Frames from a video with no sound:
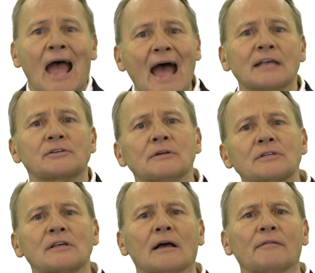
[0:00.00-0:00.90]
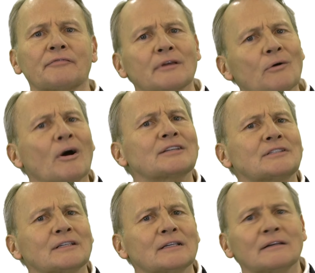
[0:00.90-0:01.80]
ask yourself the
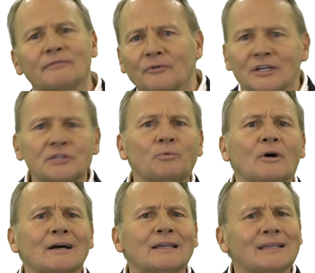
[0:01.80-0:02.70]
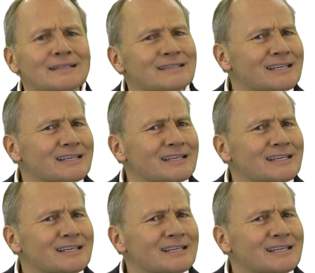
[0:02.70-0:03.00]
question for each one, is